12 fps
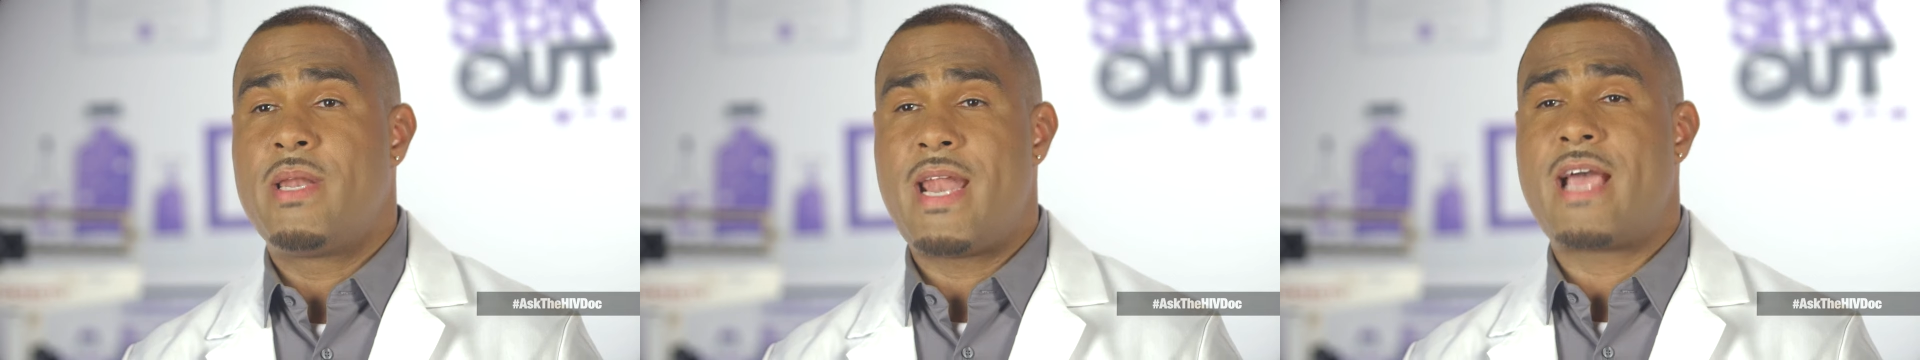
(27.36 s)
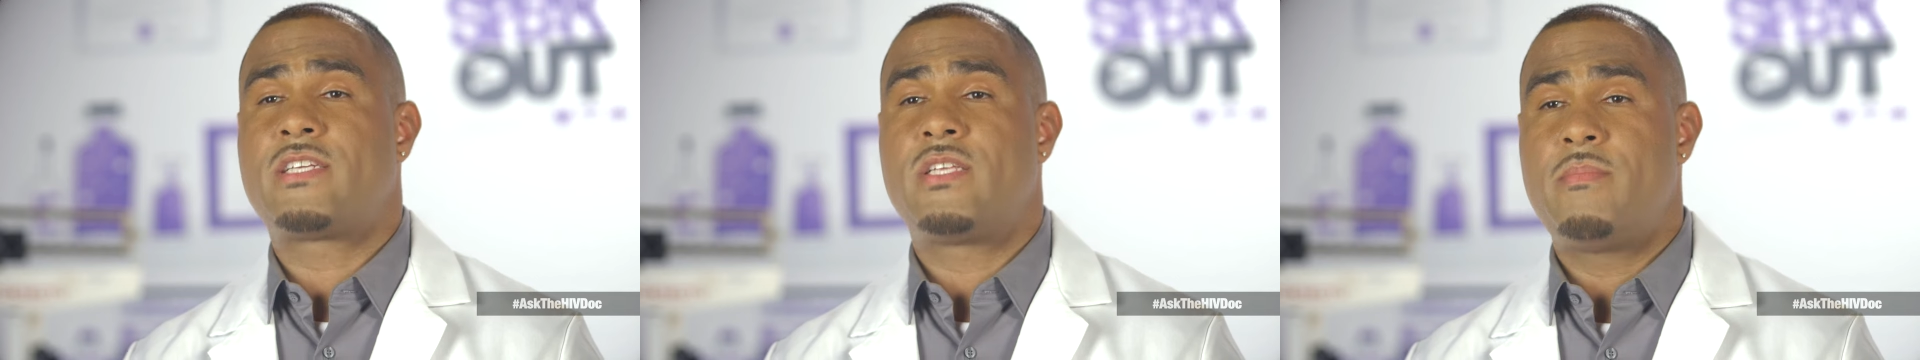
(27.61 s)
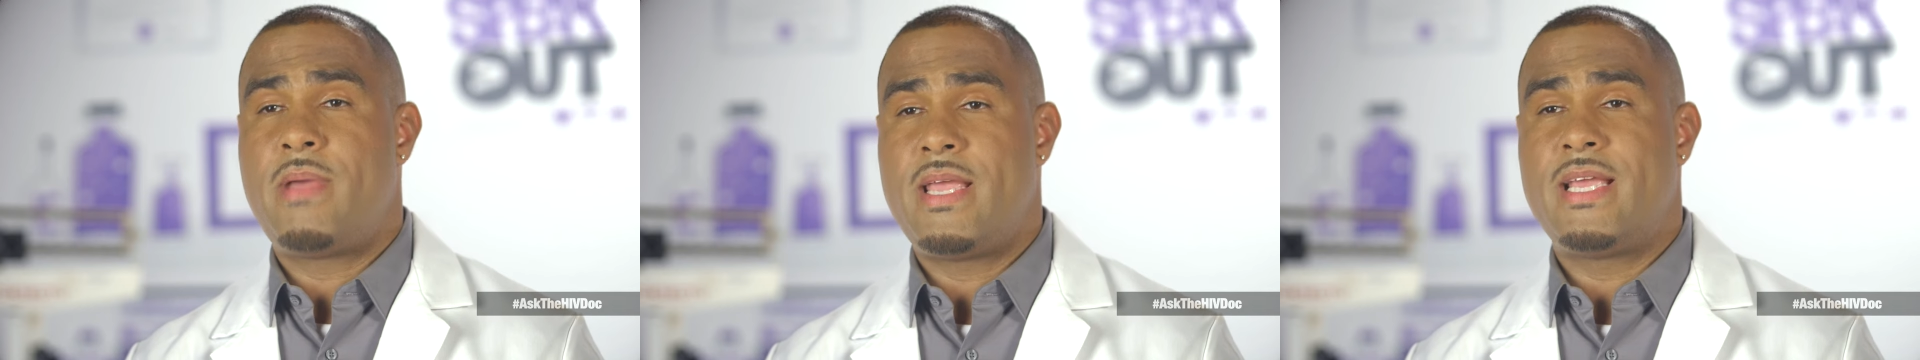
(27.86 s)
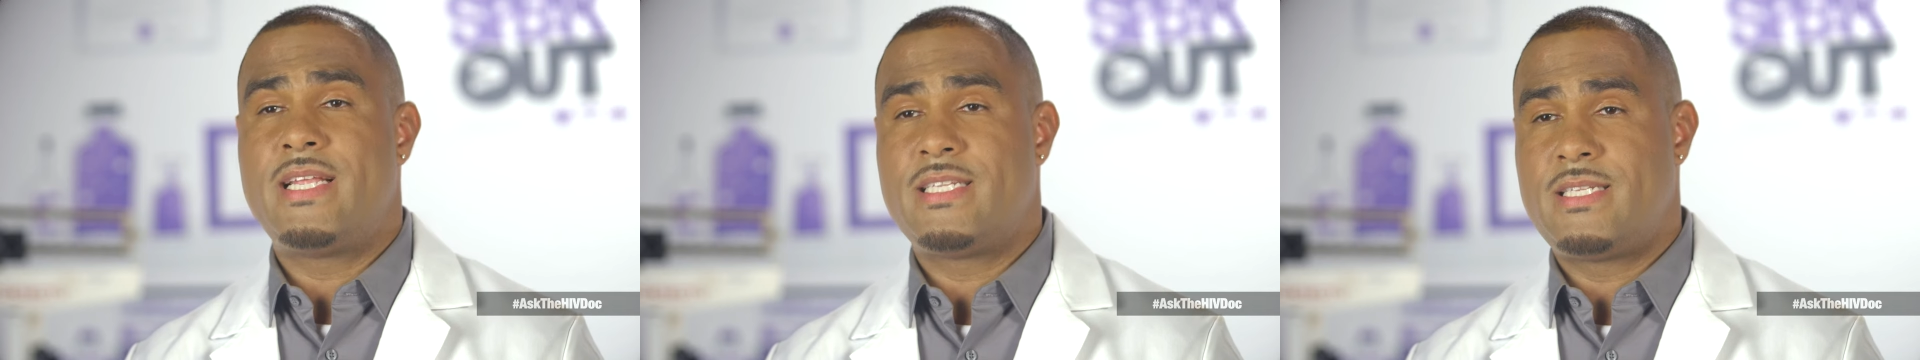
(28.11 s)
but it actually may
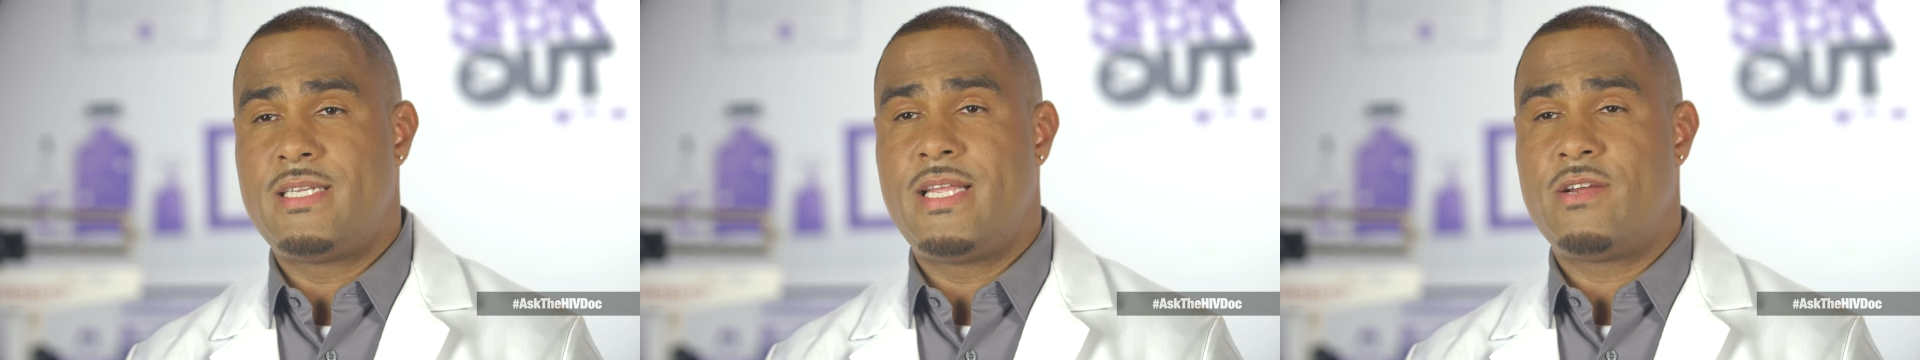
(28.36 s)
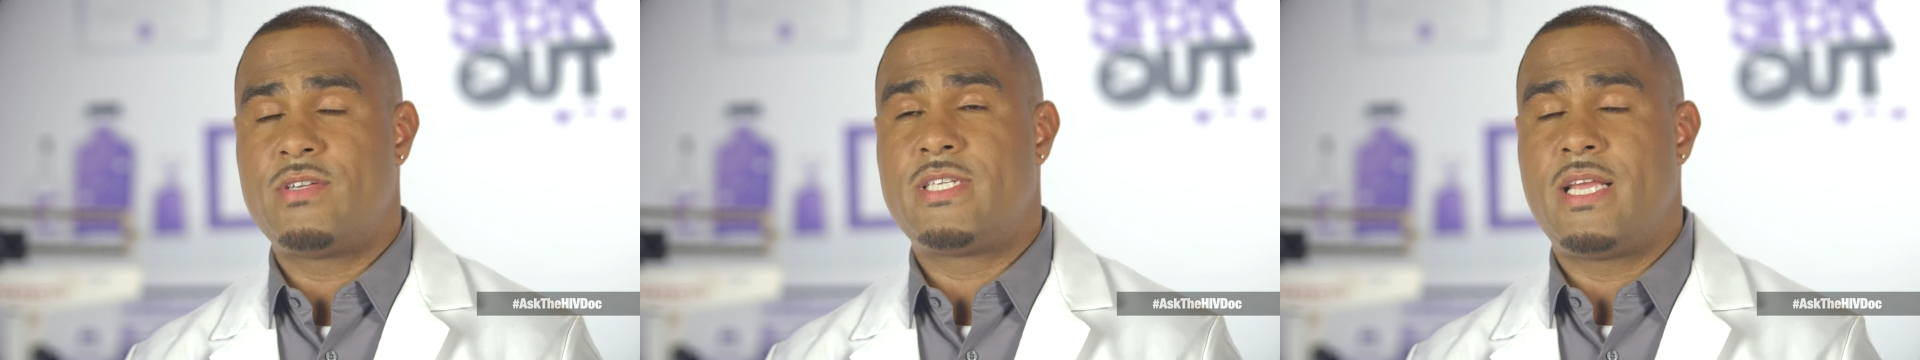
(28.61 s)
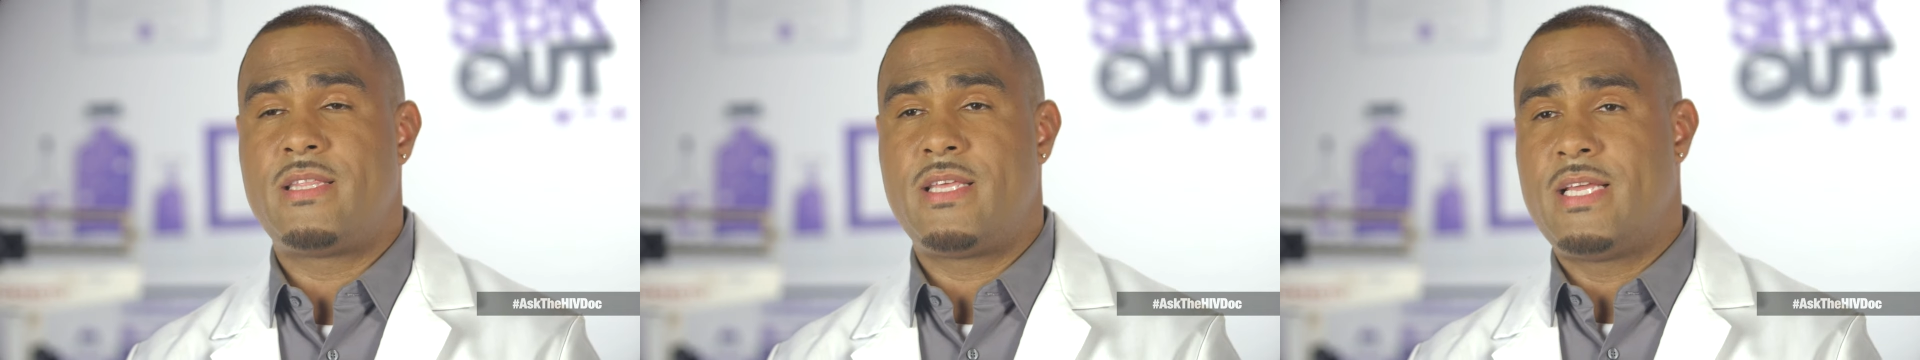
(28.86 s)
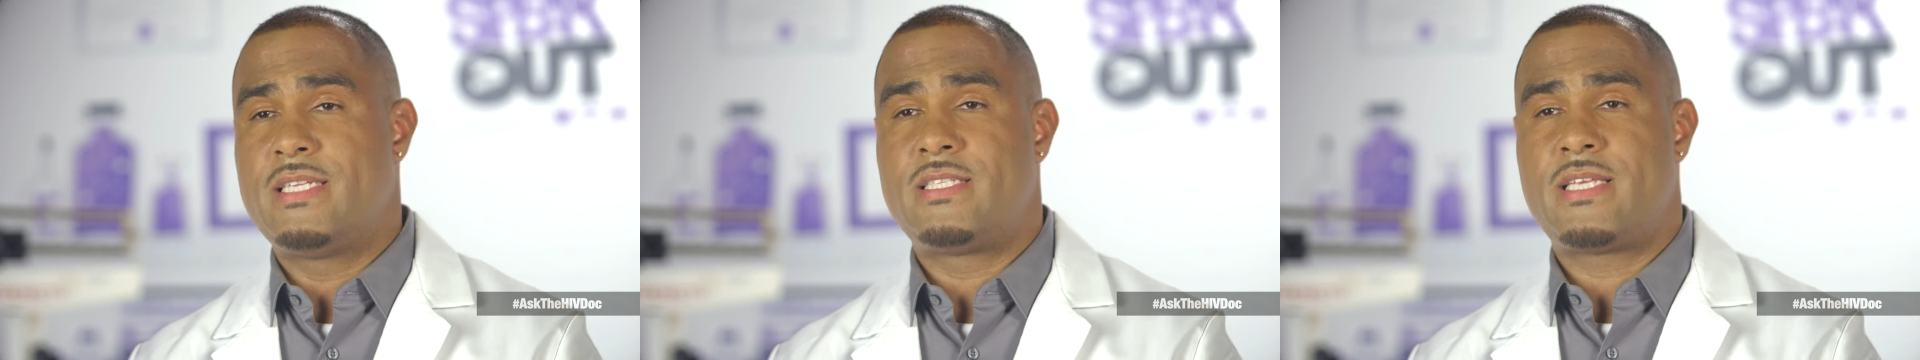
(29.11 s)
in, irritate
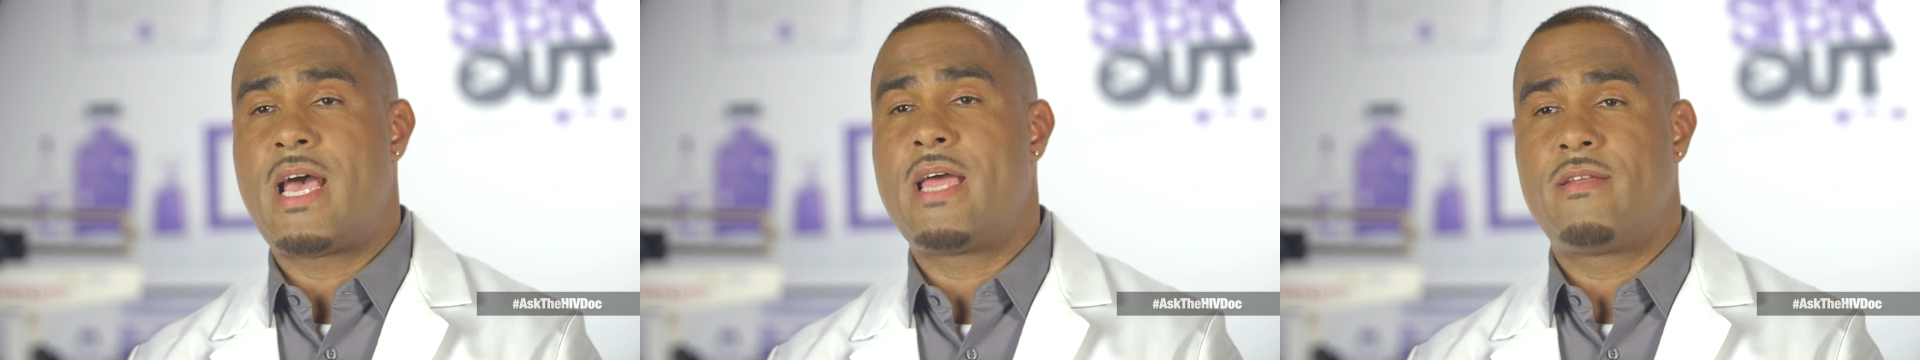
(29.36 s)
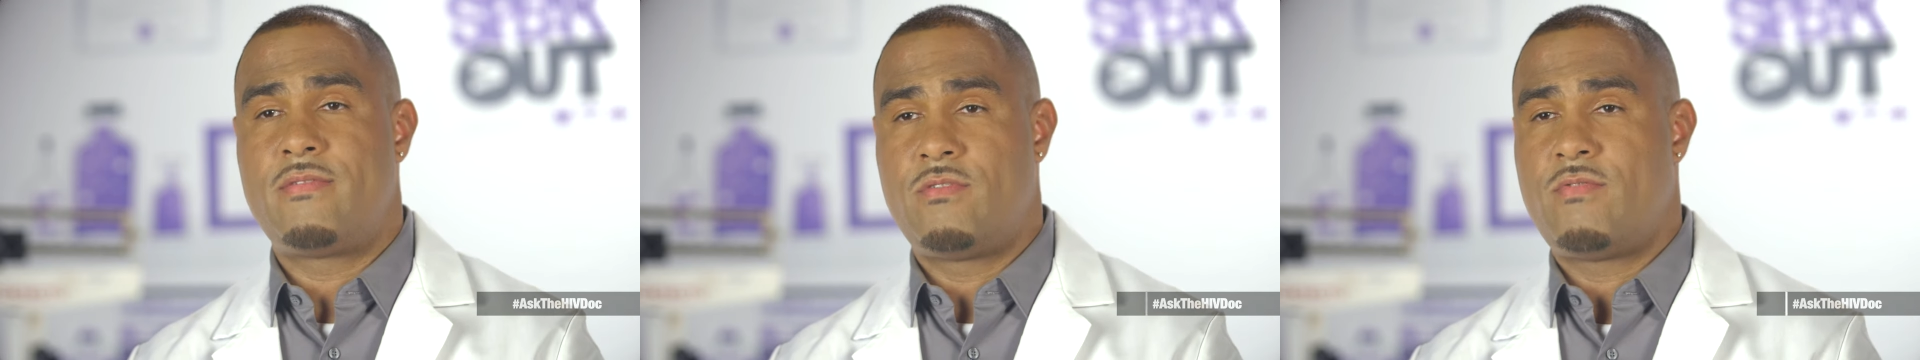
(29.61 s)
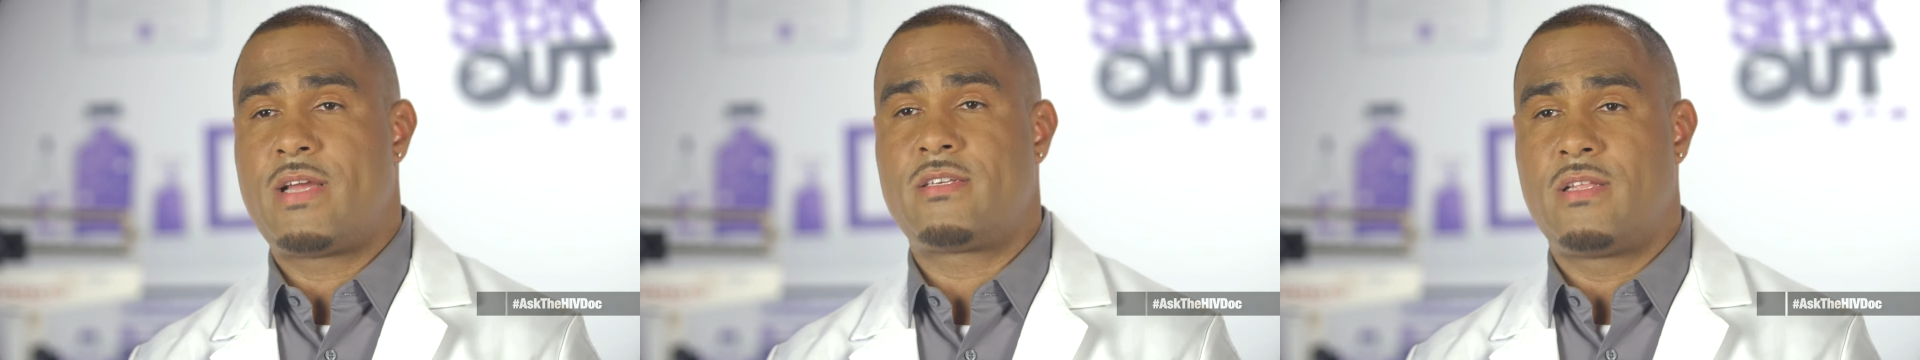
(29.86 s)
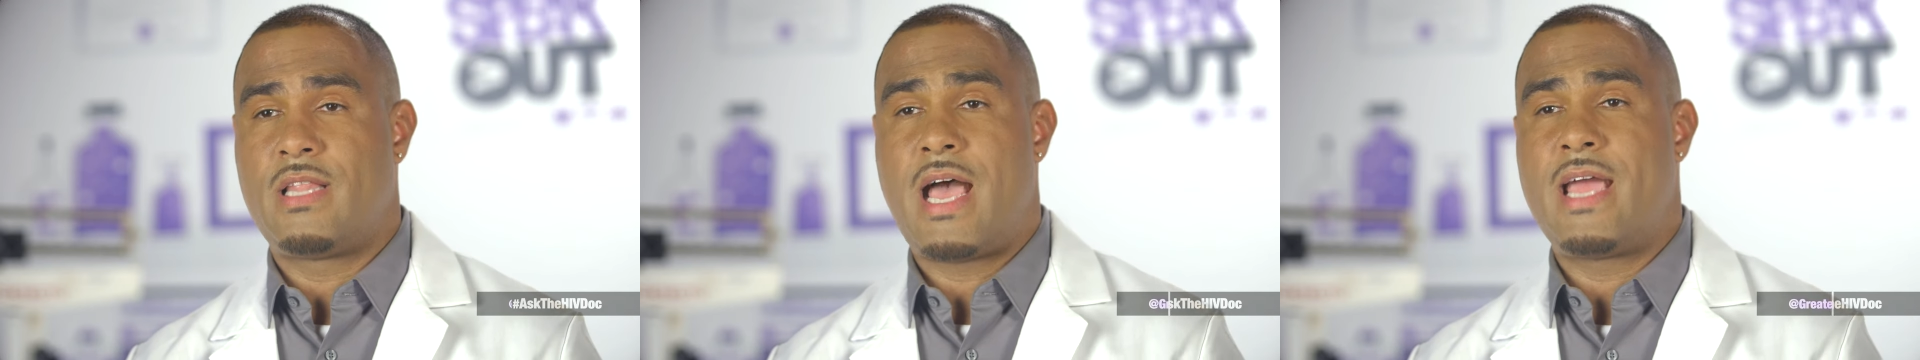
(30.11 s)
the inside of the
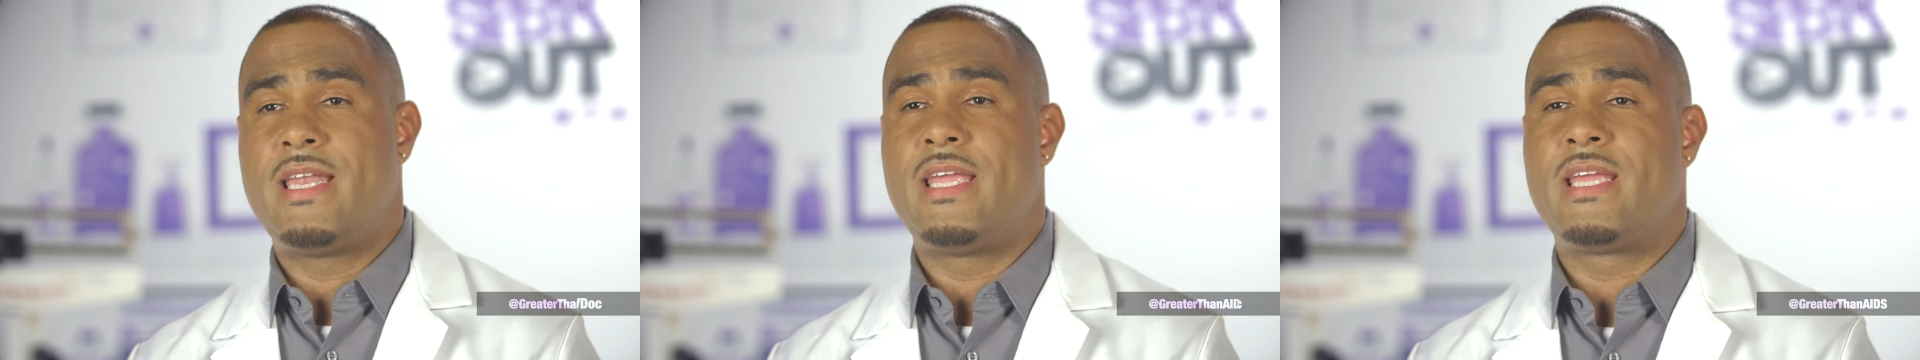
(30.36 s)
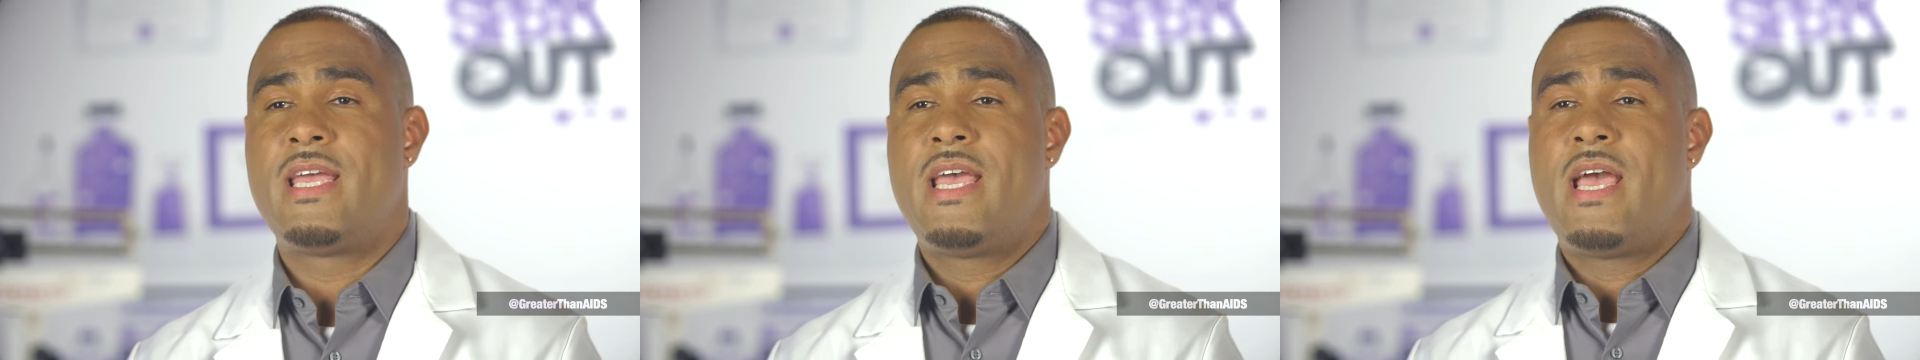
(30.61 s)
rectal lining.